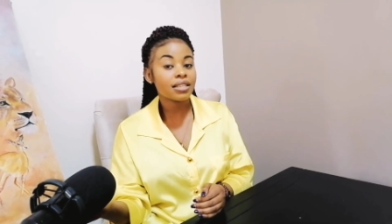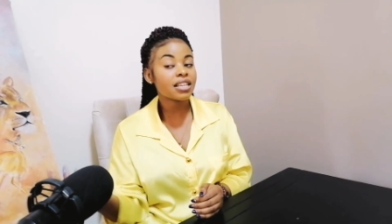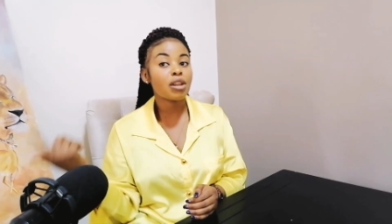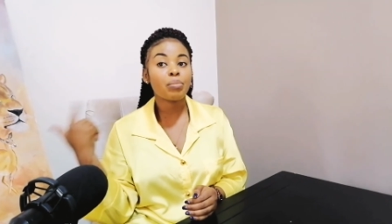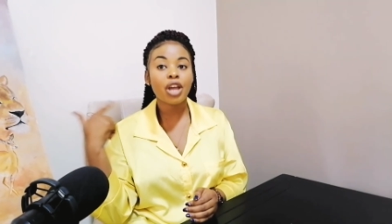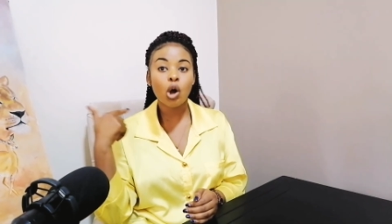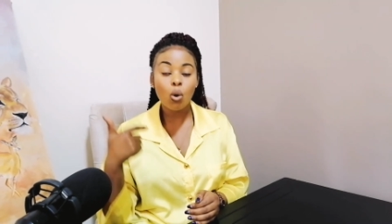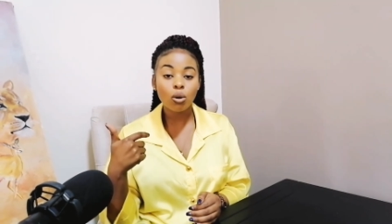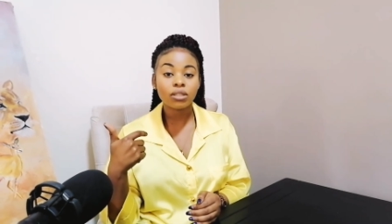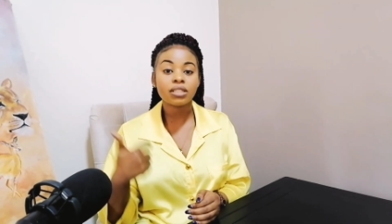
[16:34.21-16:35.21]
It can be a
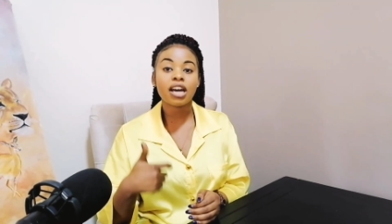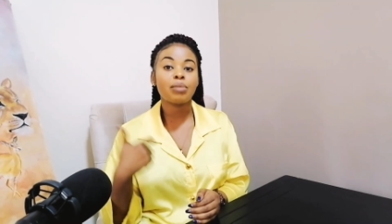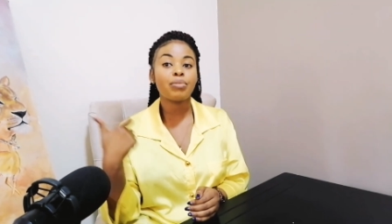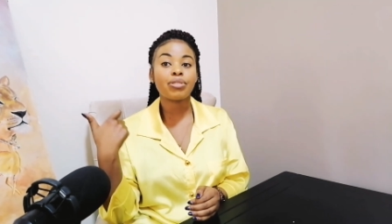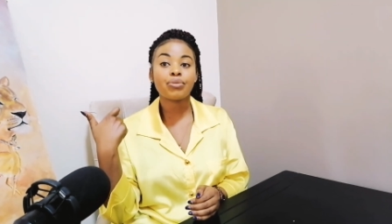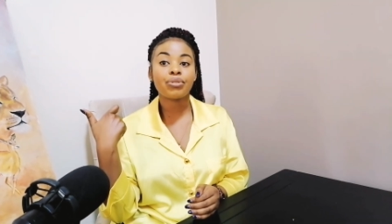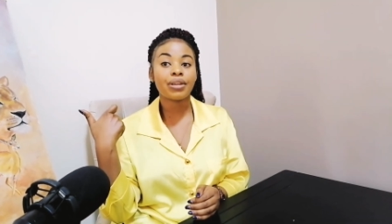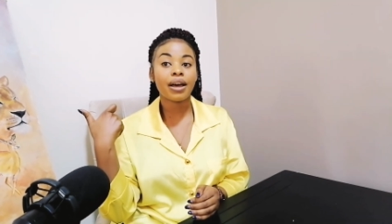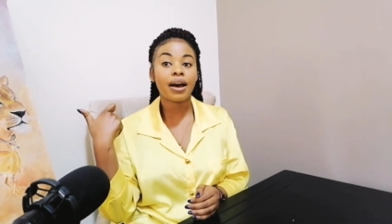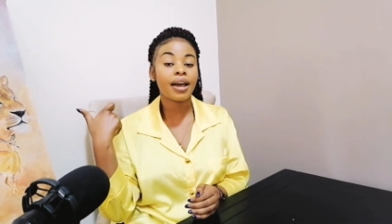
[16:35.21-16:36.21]
call, it can be through
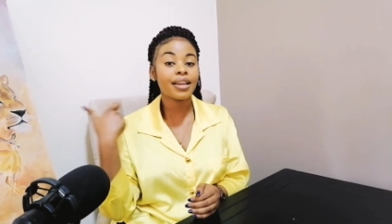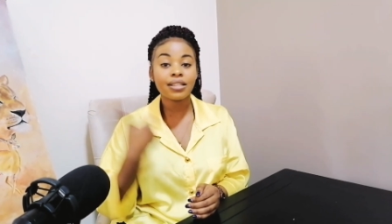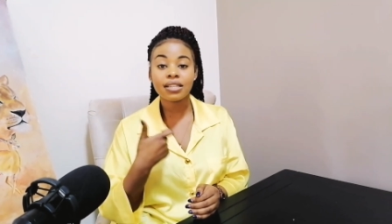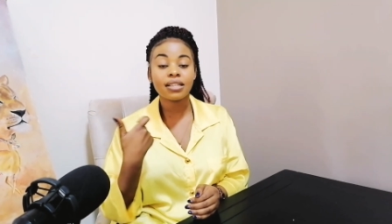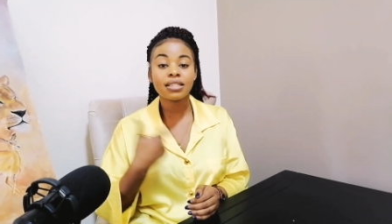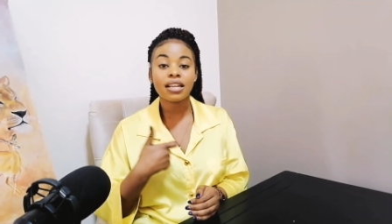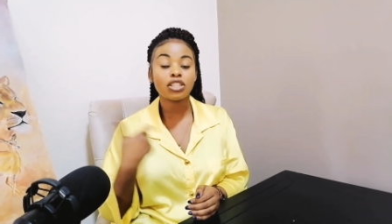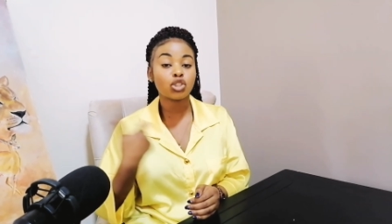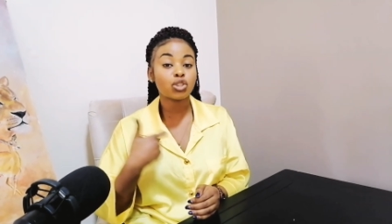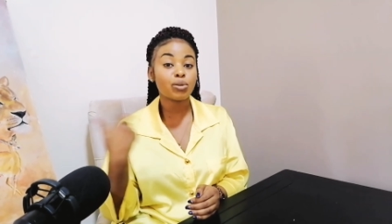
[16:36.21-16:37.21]
their
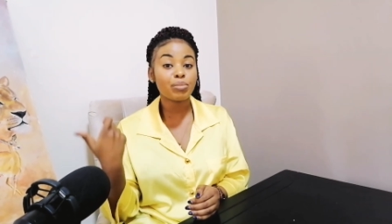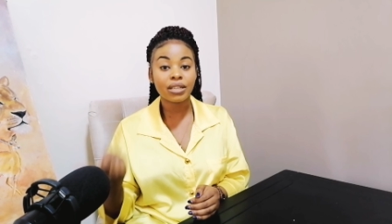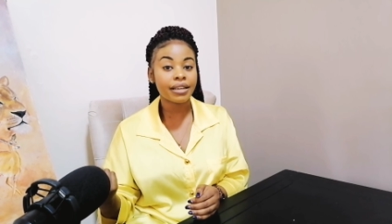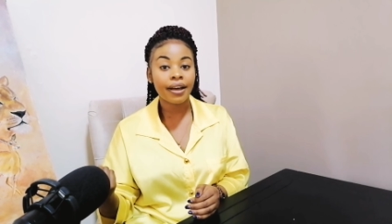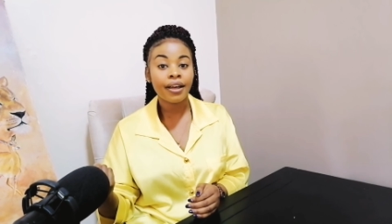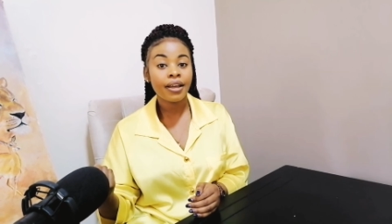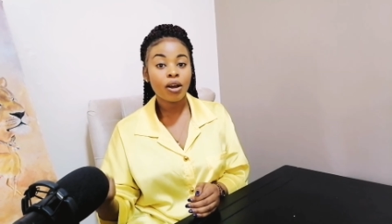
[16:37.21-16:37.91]
internet, social media,